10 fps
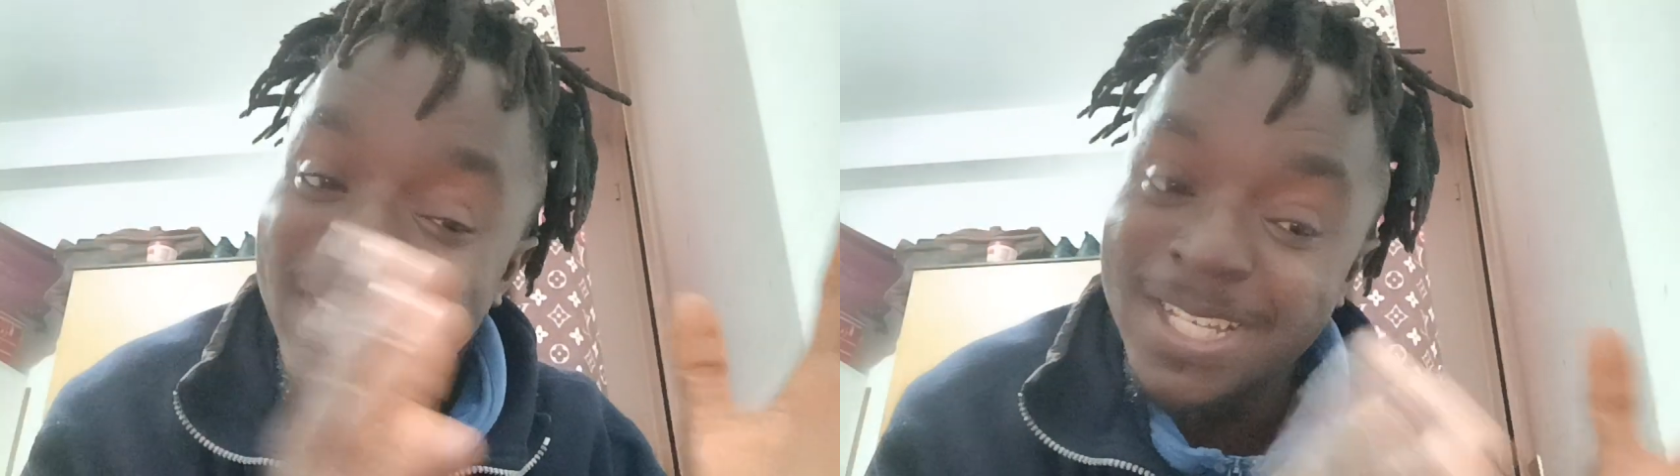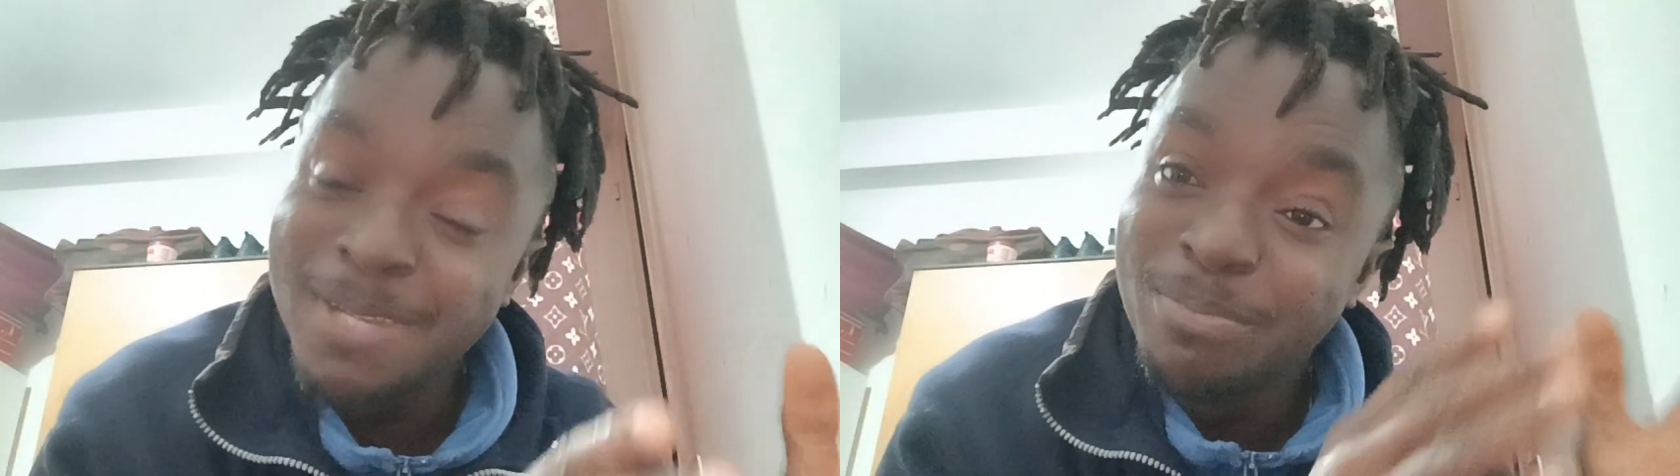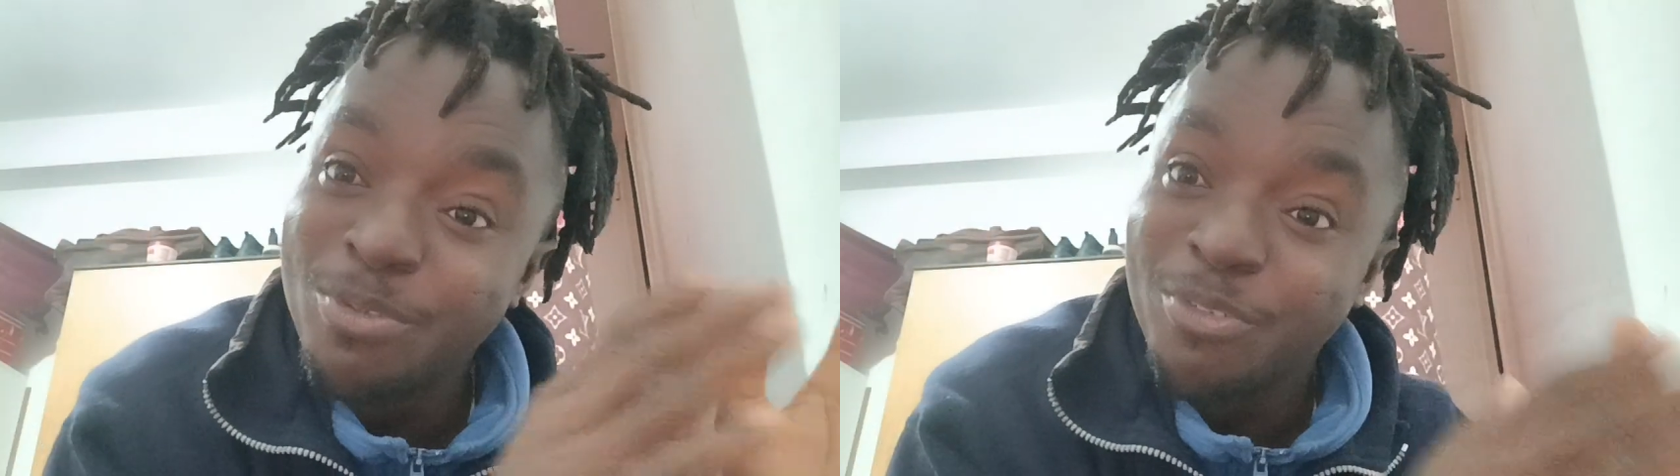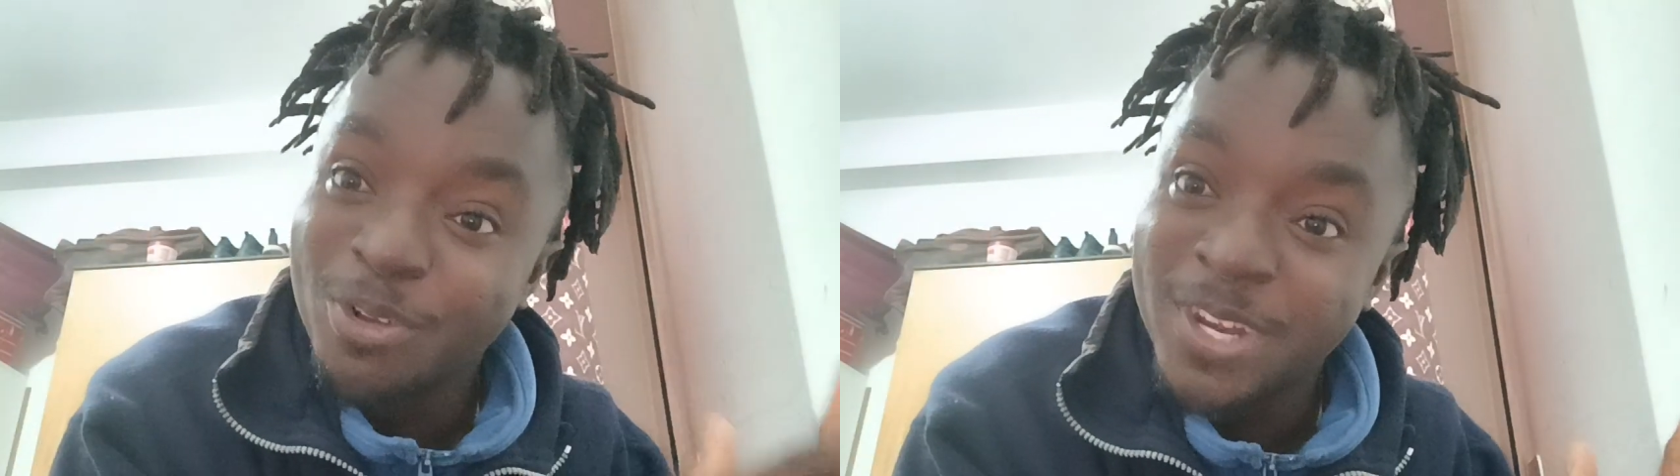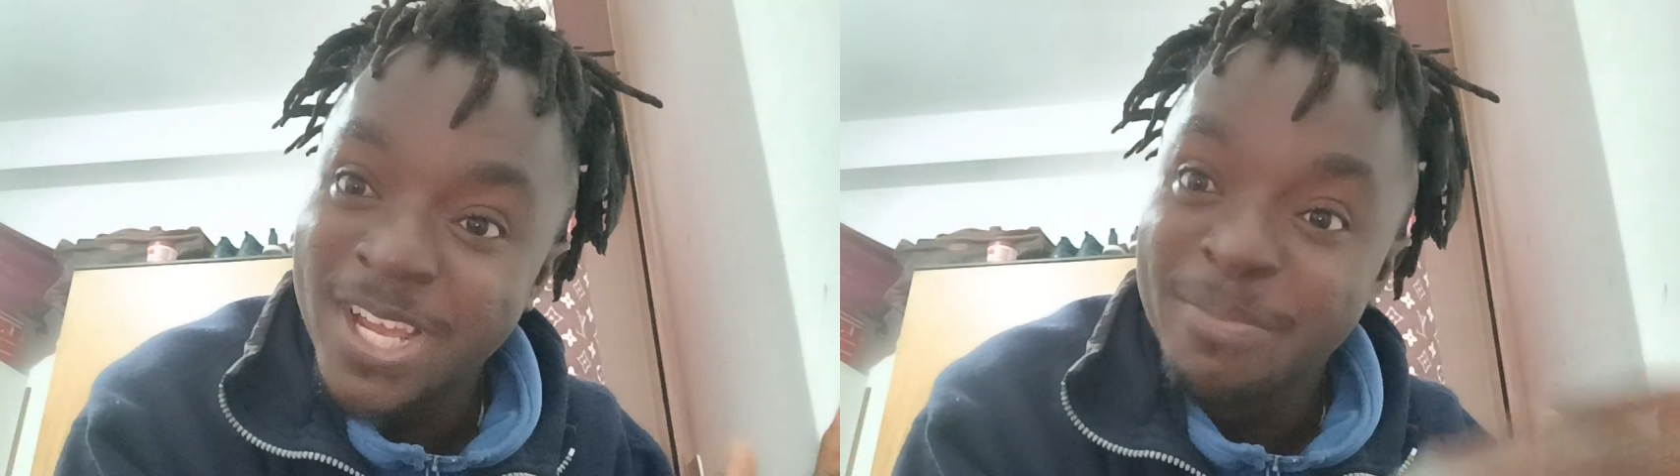a table
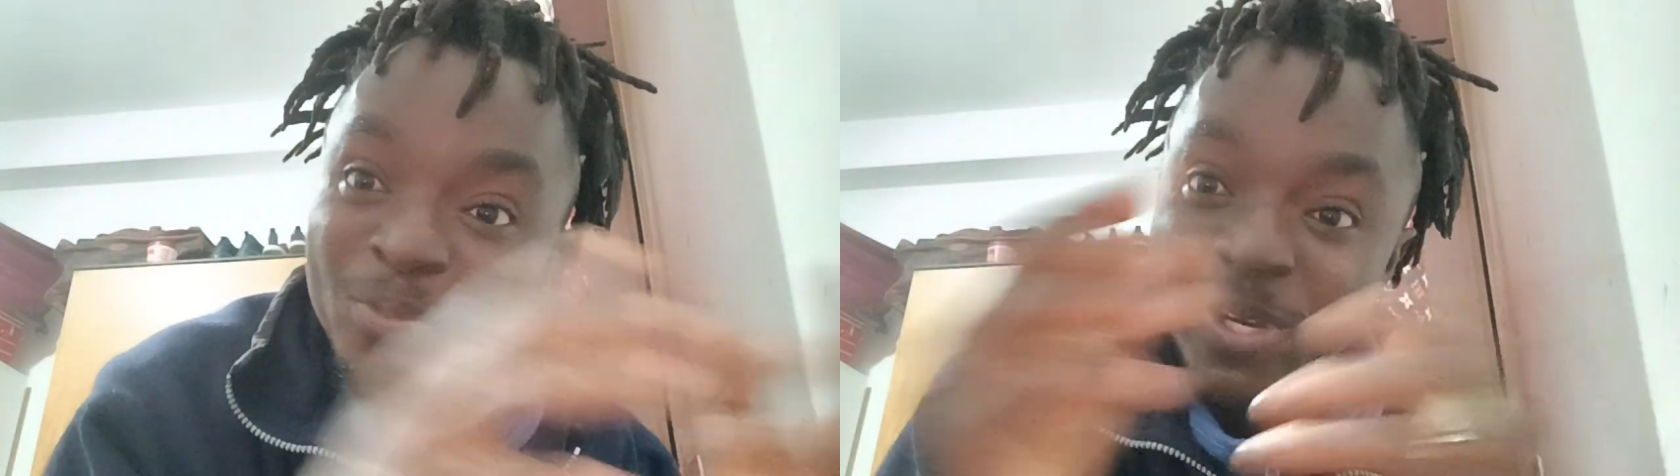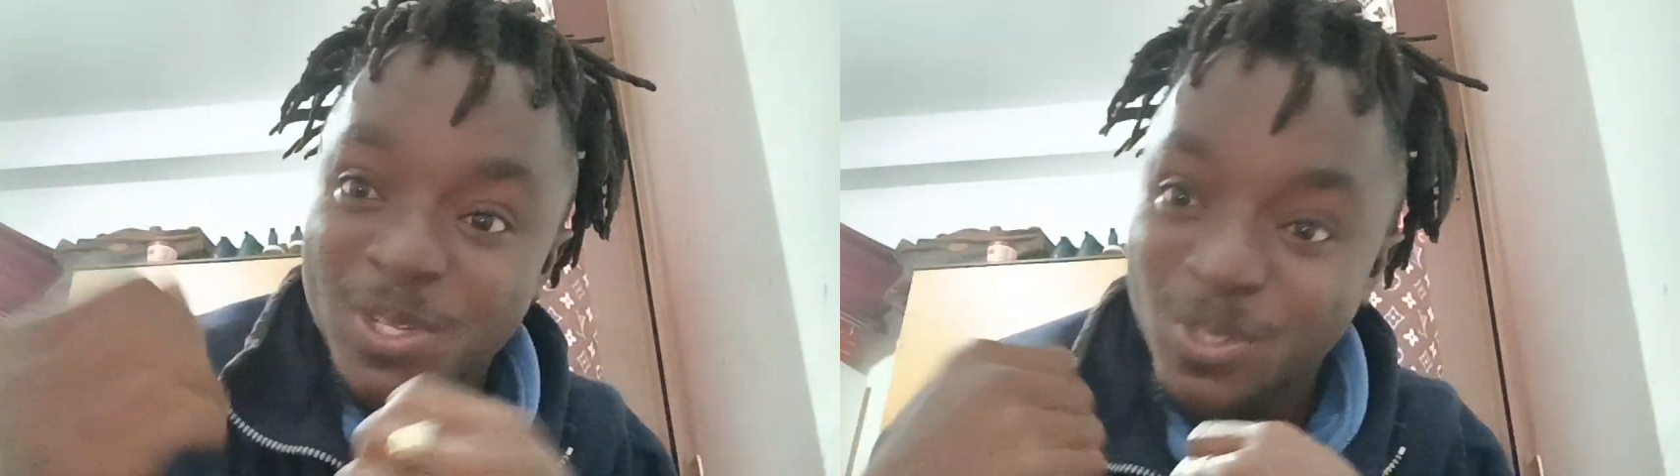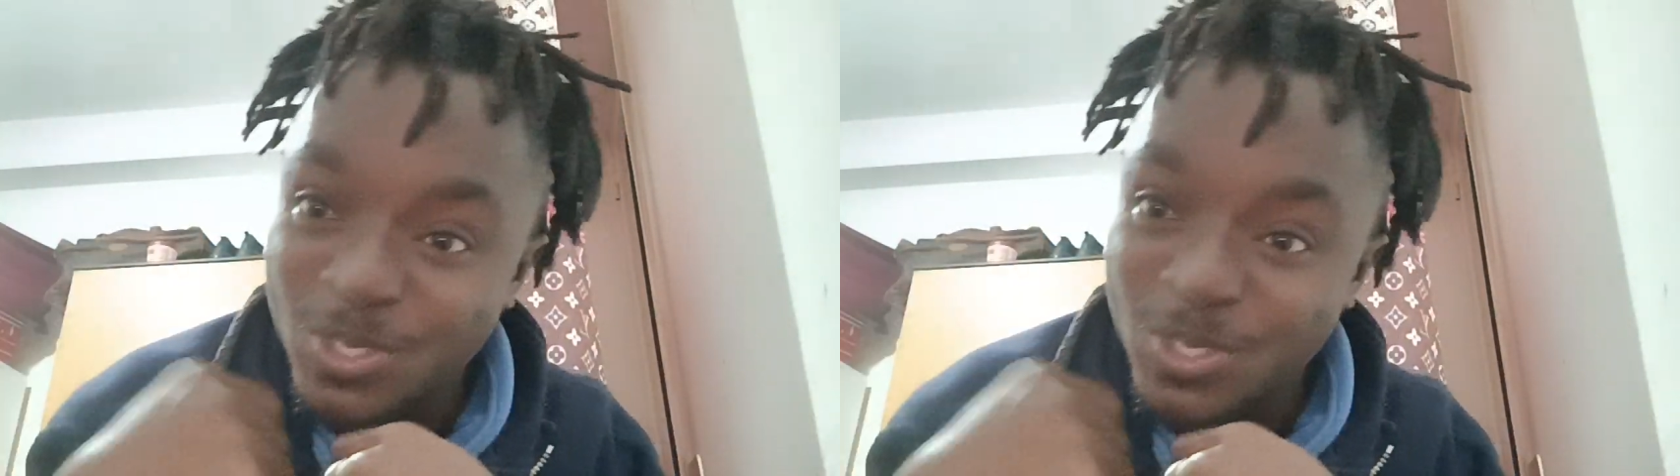for them with